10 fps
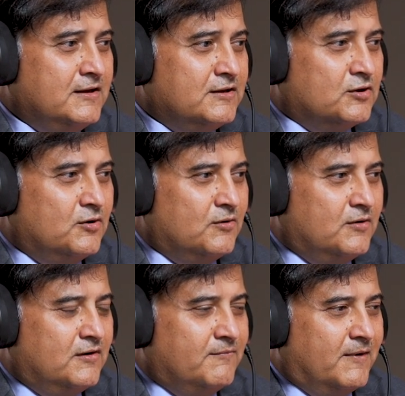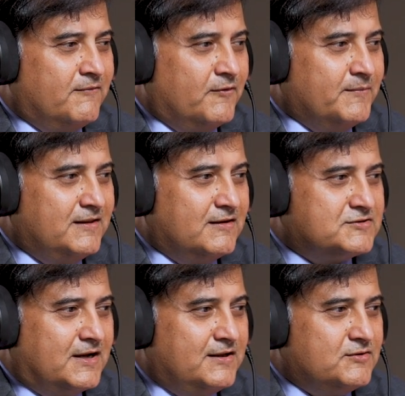So for me, the
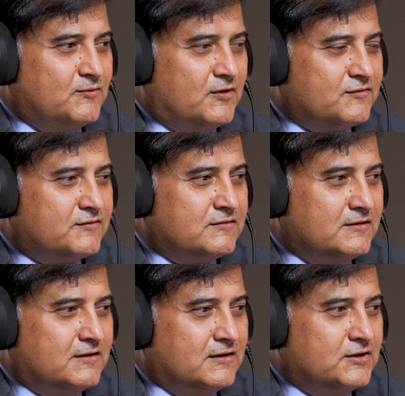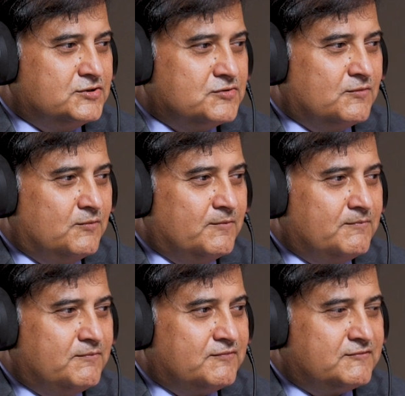challenge was to
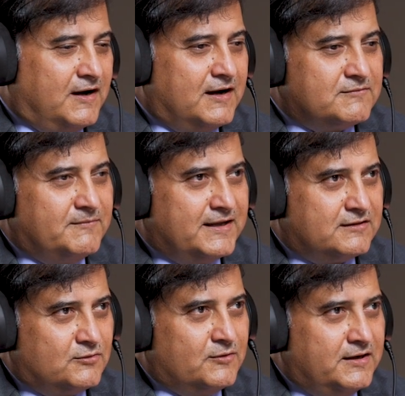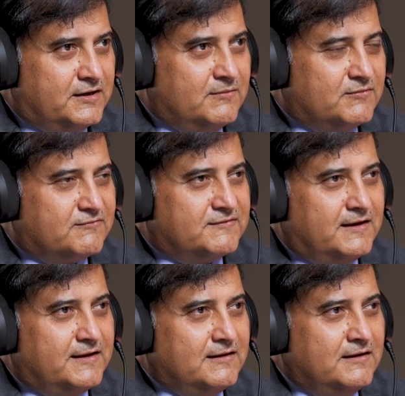start my score in terms of
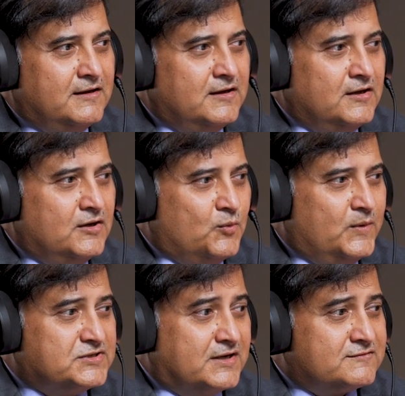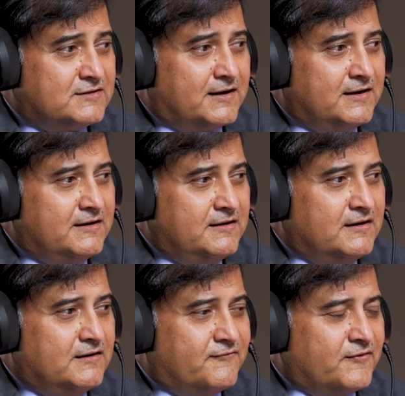selling, which I started
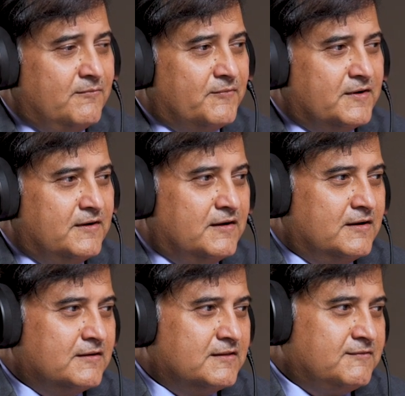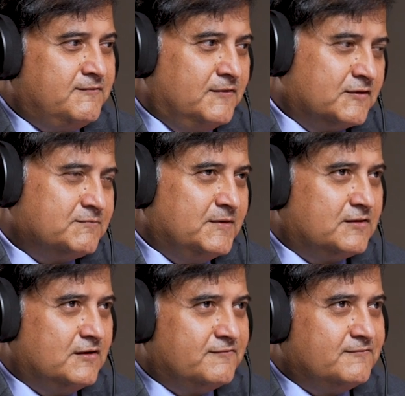from the first
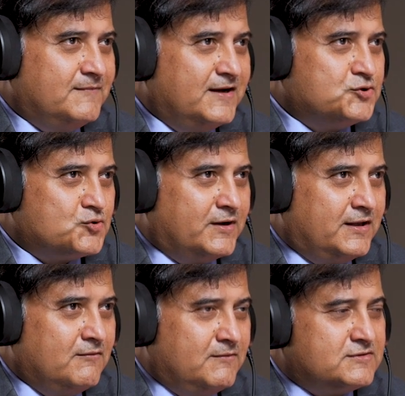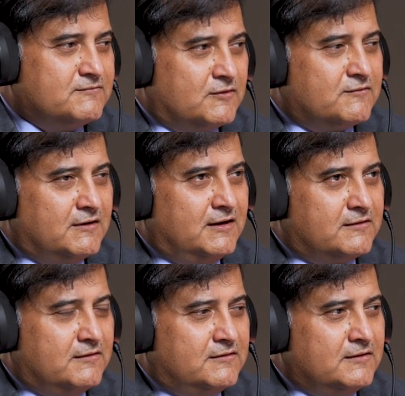month of my joining, which was really
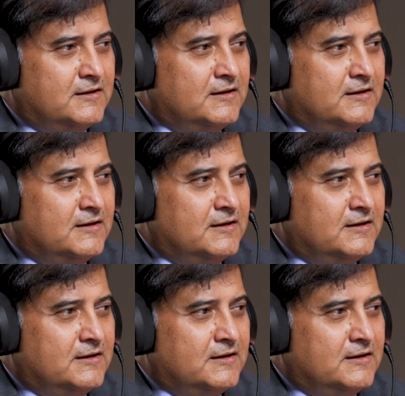good.